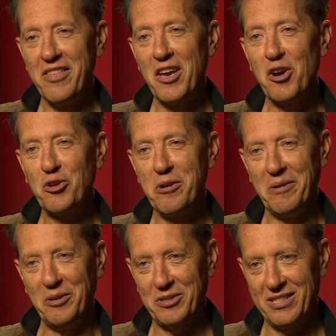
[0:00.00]
They are
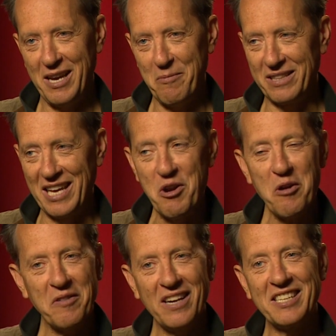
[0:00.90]
criminals, yeah, but they're
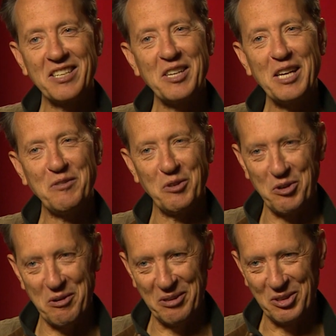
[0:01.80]
not very successful
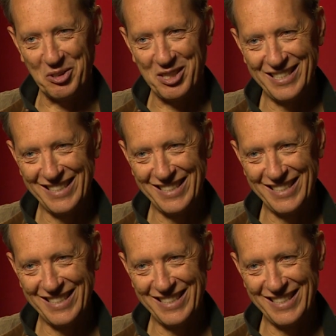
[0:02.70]
criminals.